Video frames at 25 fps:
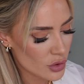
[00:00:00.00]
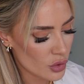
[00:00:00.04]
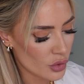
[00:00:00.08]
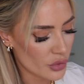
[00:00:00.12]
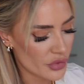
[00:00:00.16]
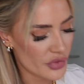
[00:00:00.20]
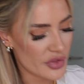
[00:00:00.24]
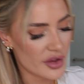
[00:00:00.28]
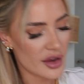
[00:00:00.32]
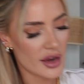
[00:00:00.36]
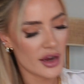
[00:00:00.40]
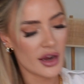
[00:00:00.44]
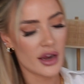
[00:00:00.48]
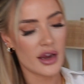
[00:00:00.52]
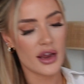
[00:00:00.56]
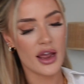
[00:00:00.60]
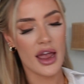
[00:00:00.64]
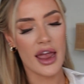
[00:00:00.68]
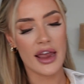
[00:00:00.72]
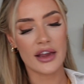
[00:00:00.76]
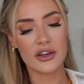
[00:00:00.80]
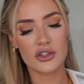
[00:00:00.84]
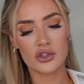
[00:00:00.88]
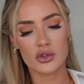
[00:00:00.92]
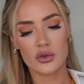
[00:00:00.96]
called the
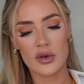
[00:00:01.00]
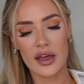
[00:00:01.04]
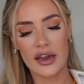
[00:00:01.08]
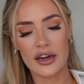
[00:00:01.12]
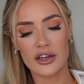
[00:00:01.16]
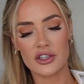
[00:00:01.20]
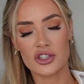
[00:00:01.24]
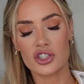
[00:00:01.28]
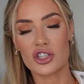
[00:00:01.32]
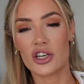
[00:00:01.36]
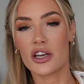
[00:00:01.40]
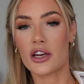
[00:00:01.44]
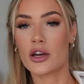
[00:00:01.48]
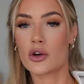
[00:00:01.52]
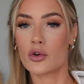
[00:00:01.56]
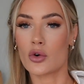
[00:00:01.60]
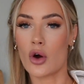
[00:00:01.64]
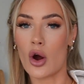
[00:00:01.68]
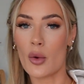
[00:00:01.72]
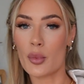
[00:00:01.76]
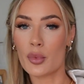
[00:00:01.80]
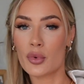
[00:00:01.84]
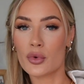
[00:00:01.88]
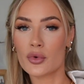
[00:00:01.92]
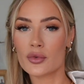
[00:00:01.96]
Angel Energy
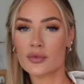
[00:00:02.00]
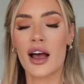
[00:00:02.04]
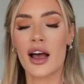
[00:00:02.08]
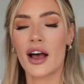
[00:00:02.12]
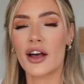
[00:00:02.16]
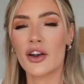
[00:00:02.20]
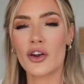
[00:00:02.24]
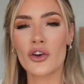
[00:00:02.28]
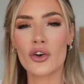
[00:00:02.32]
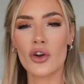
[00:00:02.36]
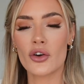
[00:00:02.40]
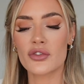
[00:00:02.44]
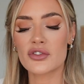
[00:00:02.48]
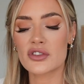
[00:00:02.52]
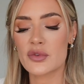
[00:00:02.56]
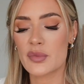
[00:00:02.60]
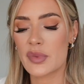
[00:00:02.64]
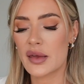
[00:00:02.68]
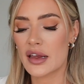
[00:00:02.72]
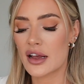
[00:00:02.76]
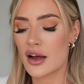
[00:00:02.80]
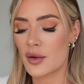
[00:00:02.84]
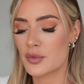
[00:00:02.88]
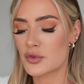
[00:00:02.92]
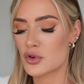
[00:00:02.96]
Crop. I don't often
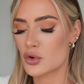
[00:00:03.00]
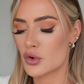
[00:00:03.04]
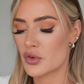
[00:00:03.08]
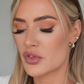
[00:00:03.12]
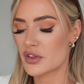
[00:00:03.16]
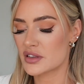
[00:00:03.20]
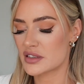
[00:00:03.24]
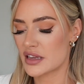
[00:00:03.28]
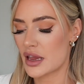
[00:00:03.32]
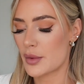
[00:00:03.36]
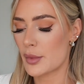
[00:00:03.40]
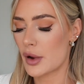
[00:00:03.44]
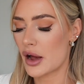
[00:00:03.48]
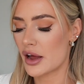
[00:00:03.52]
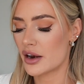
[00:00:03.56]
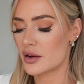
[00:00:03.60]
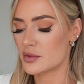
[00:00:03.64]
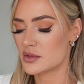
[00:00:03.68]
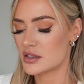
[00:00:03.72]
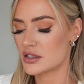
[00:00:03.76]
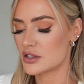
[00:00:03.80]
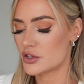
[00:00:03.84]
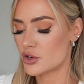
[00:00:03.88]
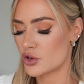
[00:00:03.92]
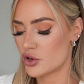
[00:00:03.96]
pick up two of the same
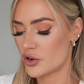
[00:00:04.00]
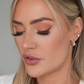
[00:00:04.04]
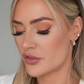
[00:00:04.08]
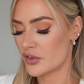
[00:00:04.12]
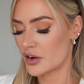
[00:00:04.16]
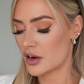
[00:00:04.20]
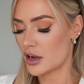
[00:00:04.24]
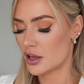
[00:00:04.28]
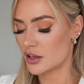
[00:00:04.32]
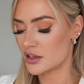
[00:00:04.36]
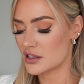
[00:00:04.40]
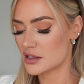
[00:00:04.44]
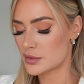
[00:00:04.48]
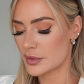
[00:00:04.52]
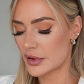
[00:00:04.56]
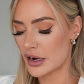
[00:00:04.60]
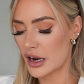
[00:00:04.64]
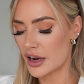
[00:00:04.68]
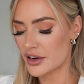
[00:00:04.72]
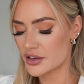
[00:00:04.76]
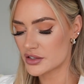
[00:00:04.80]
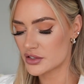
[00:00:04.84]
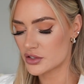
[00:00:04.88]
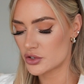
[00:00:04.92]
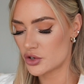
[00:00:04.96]
items in two different colors, but
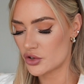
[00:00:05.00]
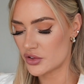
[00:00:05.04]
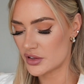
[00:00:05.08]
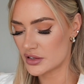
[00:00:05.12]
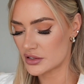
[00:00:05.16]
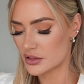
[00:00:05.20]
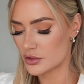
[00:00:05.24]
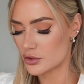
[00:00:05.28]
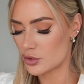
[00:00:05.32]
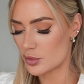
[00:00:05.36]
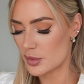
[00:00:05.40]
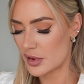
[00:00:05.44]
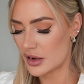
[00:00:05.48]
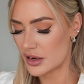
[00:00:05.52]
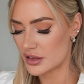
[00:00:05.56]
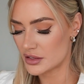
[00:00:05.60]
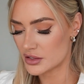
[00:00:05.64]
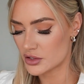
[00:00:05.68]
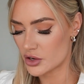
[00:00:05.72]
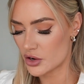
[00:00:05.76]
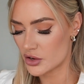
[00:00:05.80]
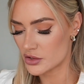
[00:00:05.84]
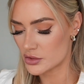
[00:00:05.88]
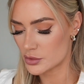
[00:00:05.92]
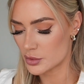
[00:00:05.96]
I just knew these little mini
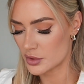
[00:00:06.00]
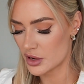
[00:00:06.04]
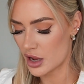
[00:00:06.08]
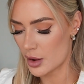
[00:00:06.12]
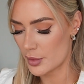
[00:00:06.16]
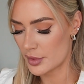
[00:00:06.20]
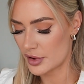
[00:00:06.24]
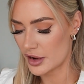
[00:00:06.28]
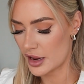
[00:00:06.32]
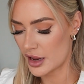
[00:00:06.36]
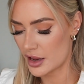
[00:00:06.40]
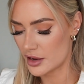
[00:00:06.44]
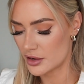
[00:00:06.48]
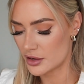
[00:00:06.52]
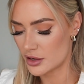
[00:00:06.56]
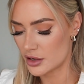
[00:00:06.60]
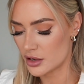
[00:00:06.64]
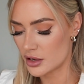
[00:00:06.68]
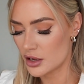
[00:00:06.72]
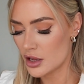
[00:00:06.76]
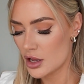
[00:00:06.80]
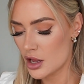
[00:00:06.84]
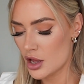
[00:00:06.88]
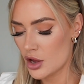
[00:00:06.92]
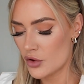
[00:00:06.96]
skirts would come in
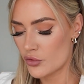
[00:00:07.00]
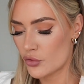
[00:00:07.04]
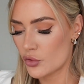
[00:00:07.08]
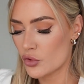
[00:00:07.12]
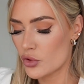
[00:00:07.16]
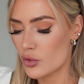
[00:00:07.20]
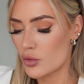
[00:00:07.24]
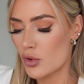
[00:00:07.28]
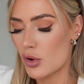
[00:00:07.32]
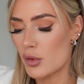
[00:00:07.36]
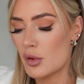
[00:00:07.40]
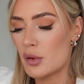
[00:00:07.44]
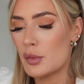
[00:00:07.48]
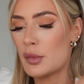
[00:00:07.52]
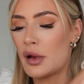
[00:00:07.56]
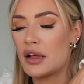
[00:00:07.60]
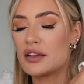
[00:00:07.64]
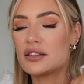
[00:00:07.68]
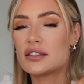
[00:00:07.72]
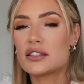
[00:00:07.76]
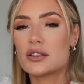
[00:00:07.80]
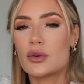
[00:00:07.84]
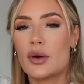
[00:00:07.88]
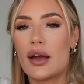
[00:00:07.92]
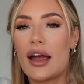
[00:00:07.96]
handy for the warmer
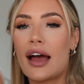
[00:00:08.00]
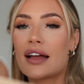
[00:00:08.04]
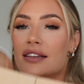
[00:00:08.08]
months. So I